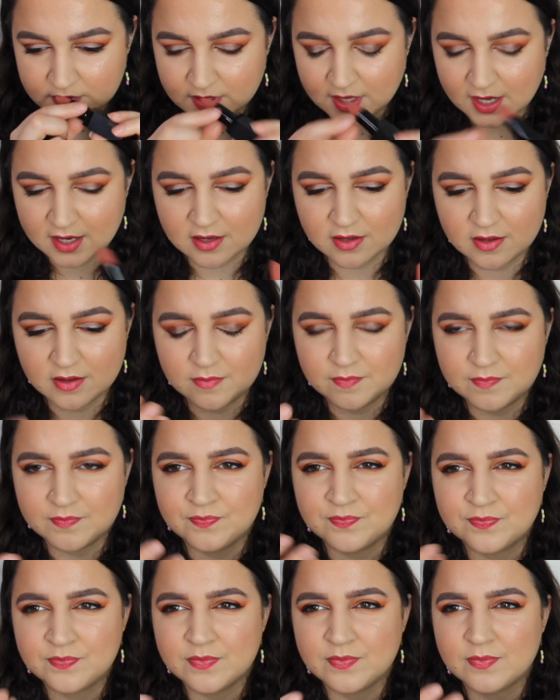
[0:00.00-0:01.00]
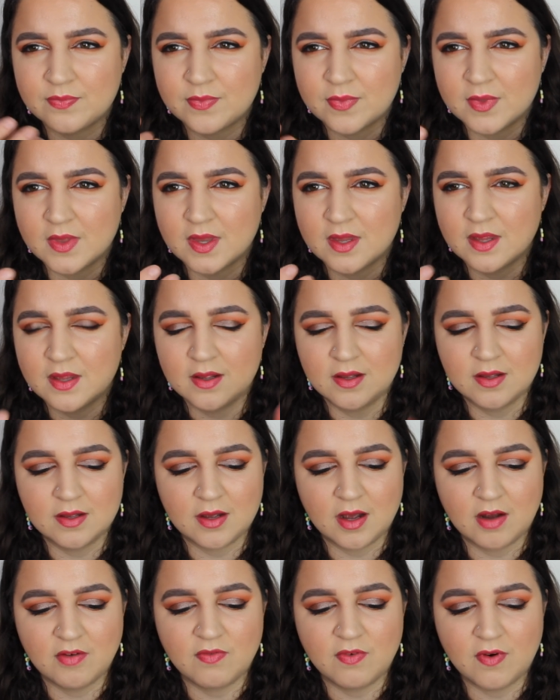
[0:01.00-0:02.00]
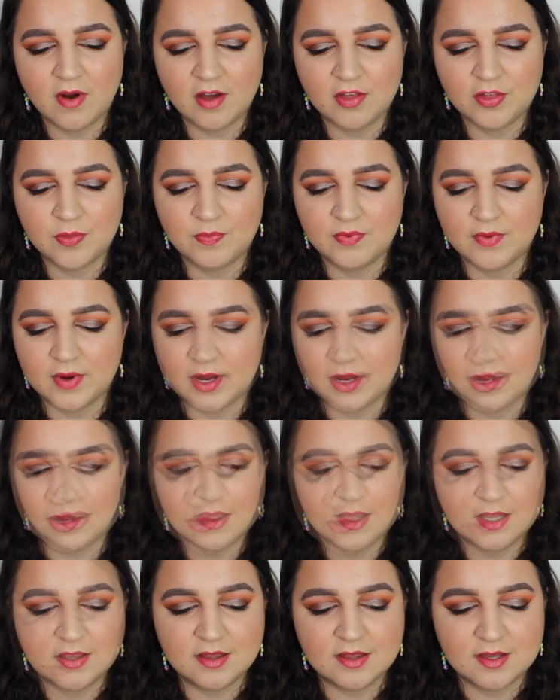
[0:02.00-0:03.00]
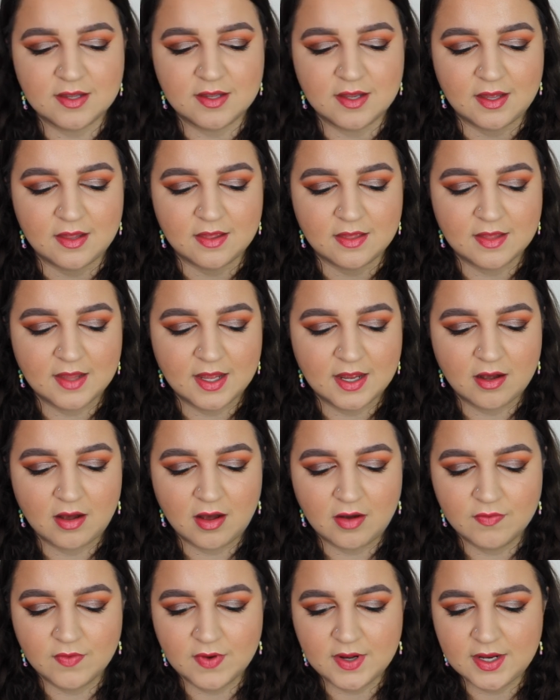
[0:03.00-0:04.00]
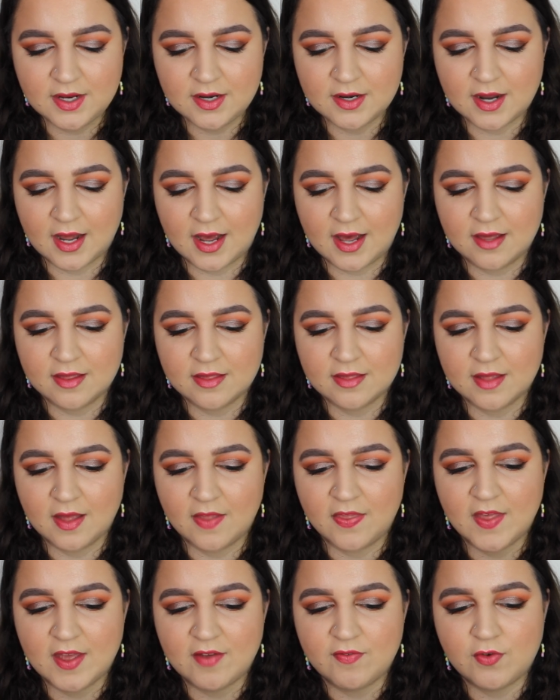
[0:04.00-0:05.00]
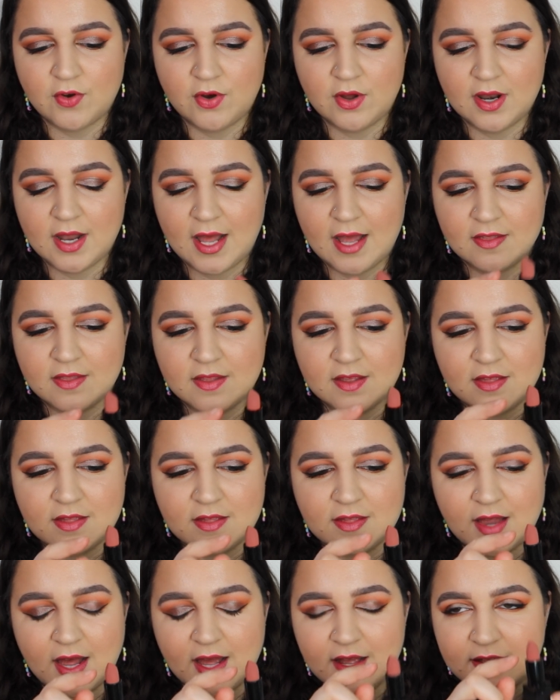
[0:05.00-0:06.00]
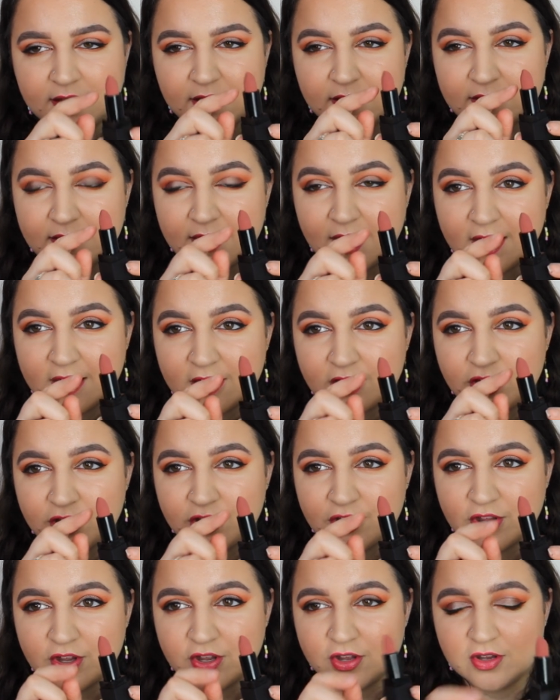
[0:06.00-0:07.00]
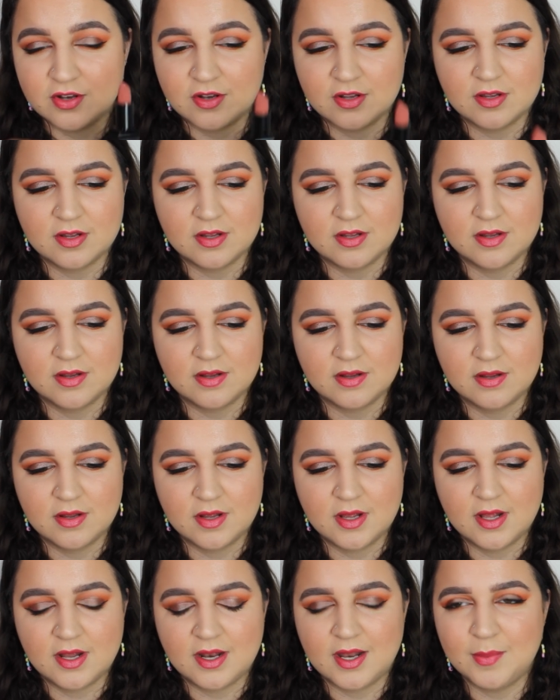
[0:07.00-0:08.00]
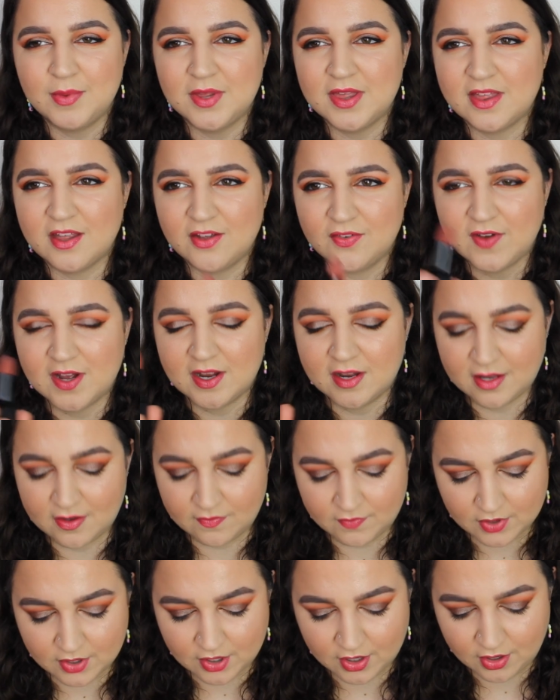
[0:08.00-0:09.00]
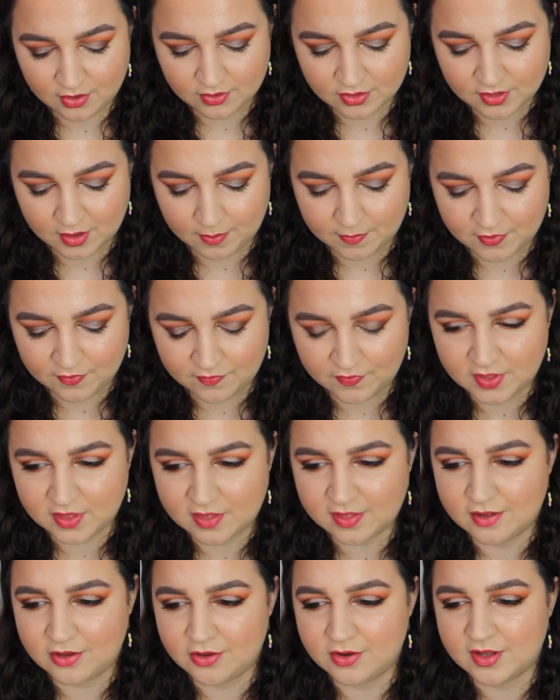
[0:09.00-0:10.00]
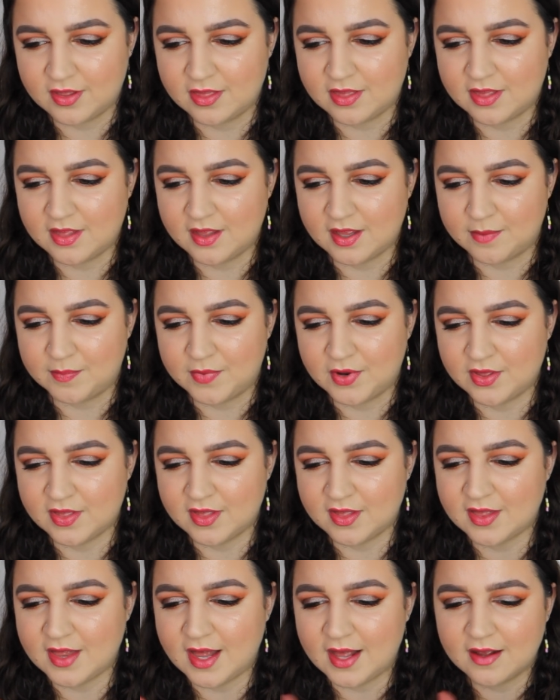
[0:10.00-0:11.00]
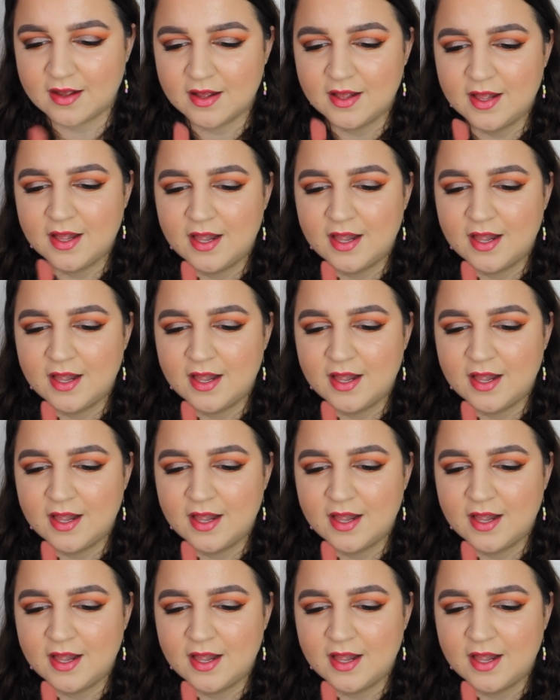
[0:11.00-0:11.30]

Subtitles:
like a raspberry scent to these. They are really nice. They've got like this like textured, let me see if I can give you a close-up of this and you can see it, because it's like